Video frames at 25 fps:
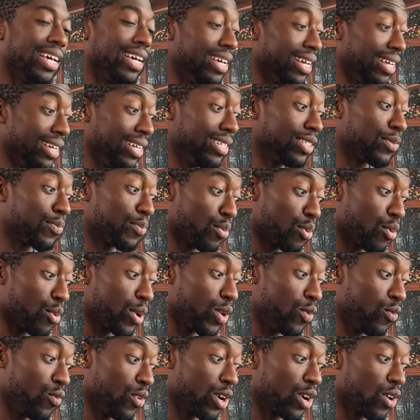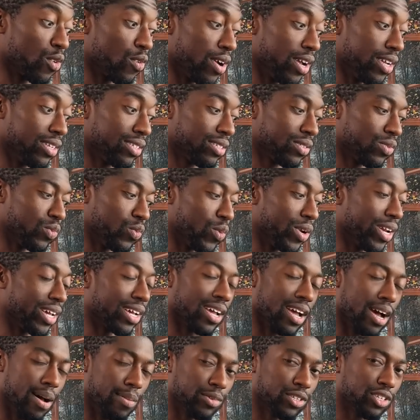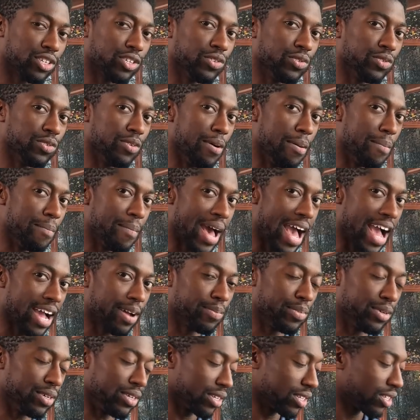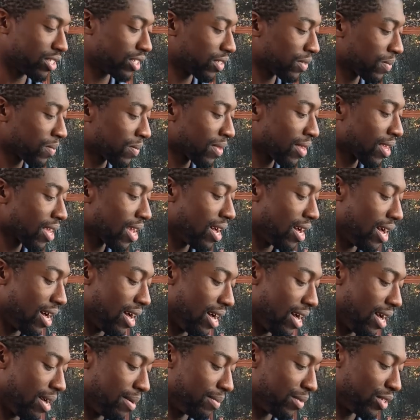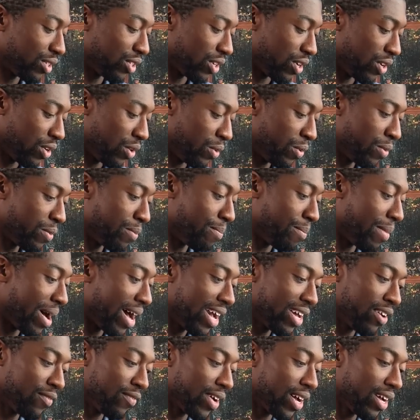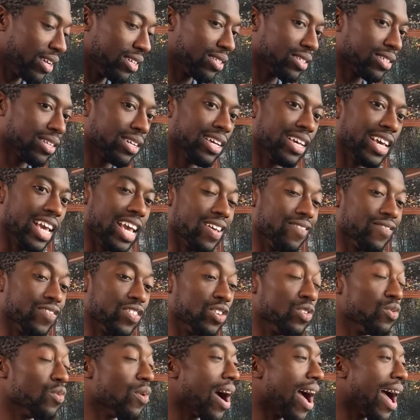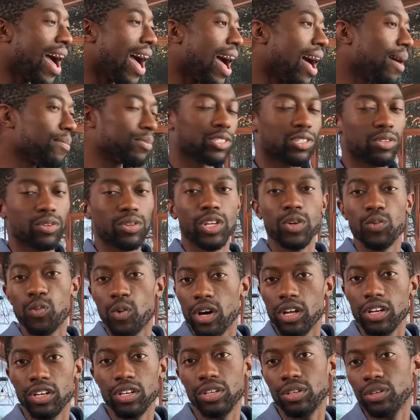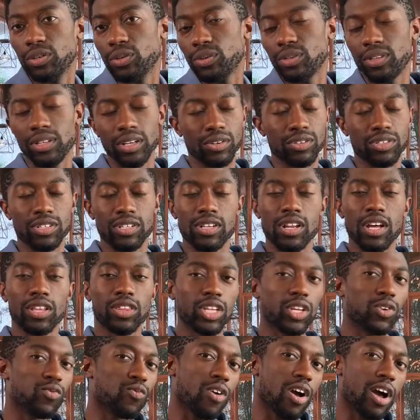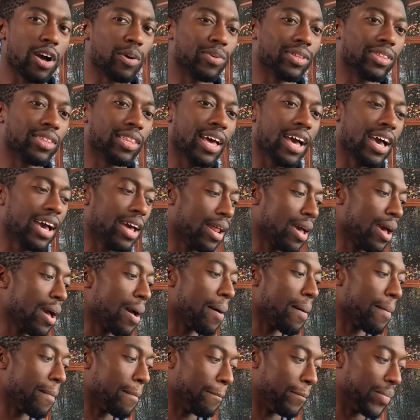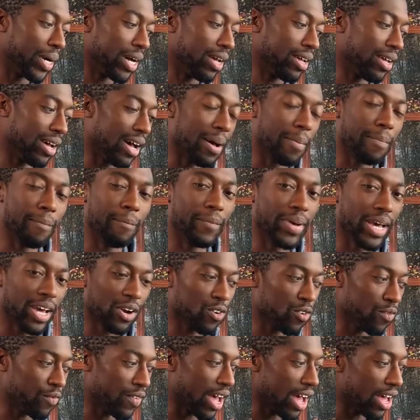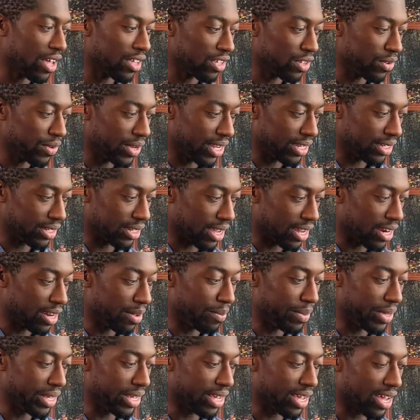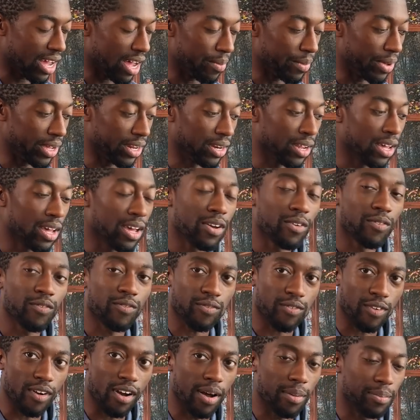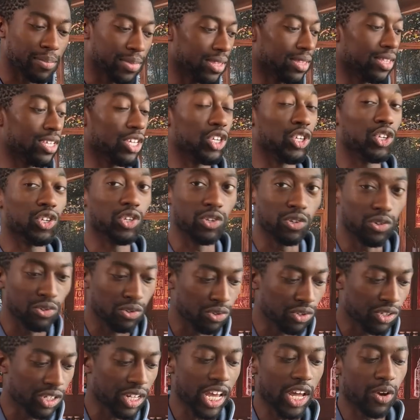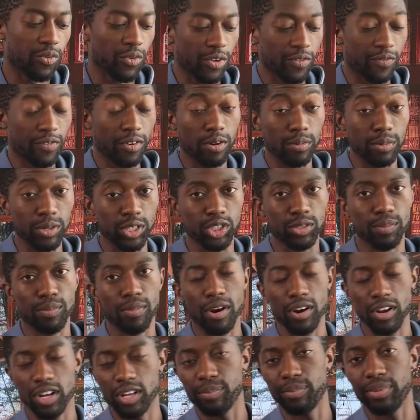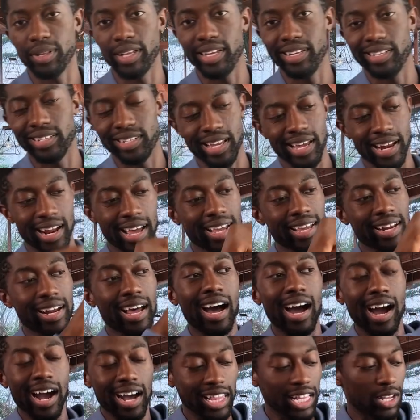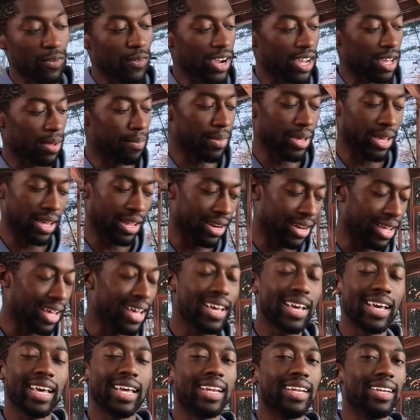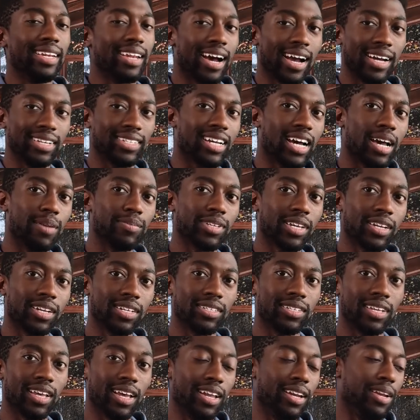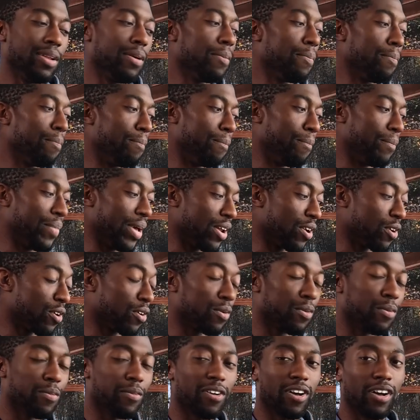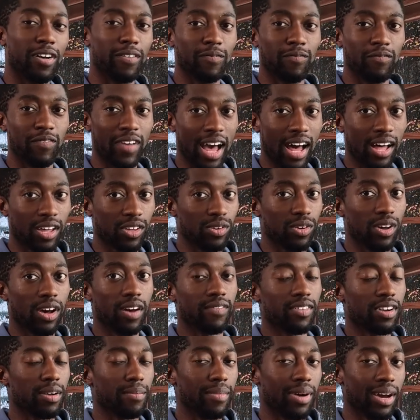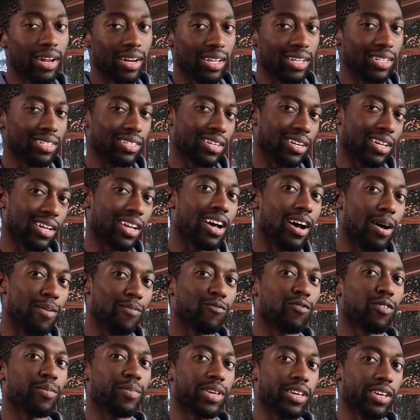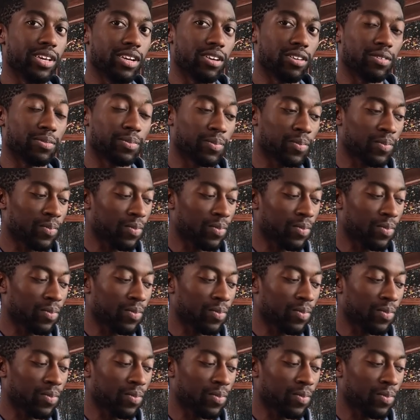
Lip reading: is pretty rigorous when it comes to MacBooks. So my advice, if you absolutely want new, there's nothing wrong with that, but a better value is going to be coming from the used and refurbished marketplace. And I can highly recommend 9 times out of 10, better value of your money is going to come from here.